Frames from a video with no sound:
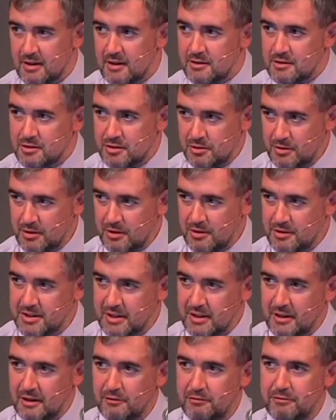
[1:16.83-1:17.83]
to
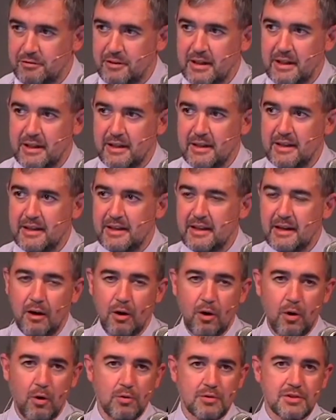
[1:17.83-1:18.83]
yourself. And it
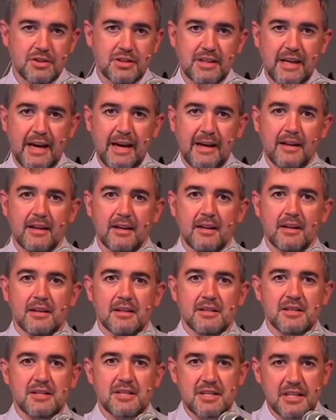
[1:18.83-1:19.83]
holds that
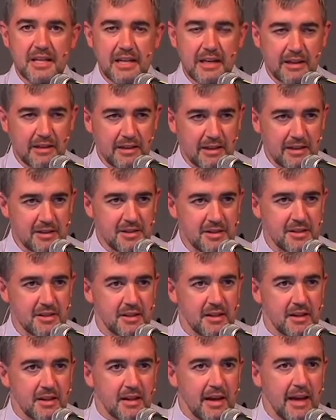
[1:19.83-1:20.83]

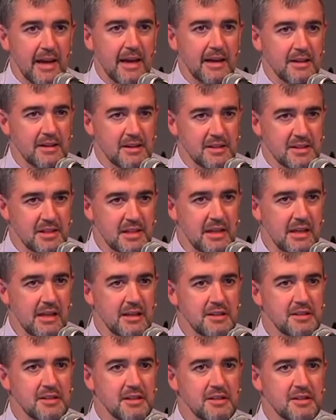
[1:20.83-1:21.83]
sickness and
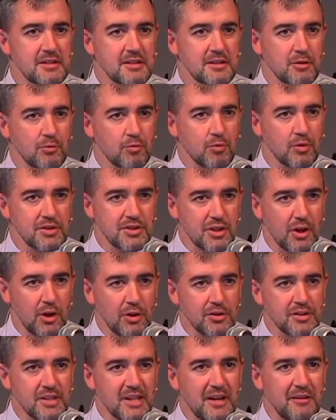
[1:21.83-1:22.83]
disease is the
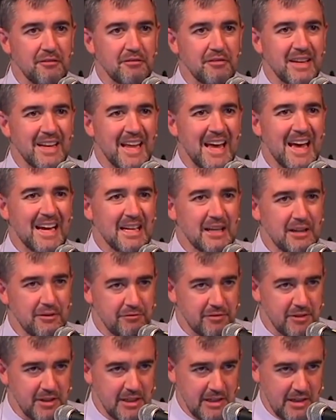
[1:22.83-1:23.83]
result of negative
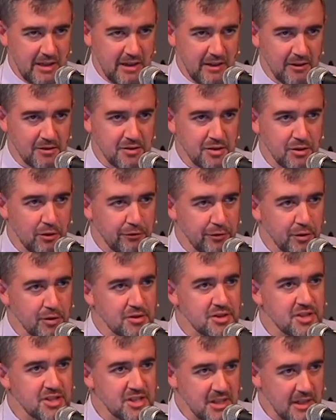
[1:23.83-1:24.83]
thinking. So if you're
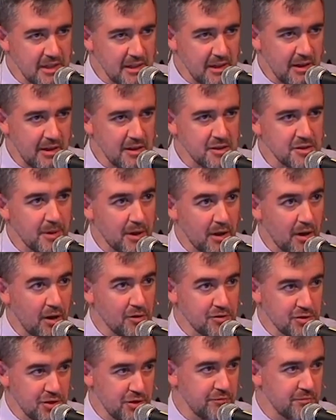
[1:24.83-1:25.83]
sick, it's
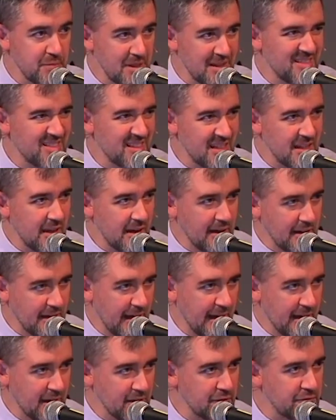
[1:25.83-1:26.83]
because you've been thinking
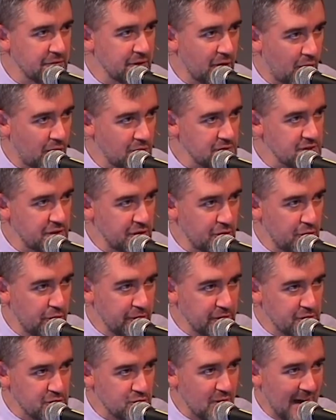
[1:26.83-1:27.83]
negative thoughts and you have
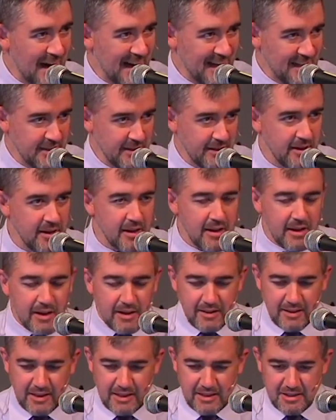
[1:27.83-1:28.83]
attracted
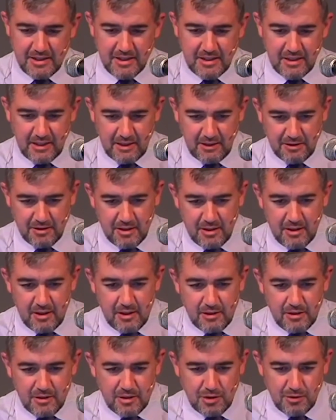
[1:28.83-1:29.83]
these things to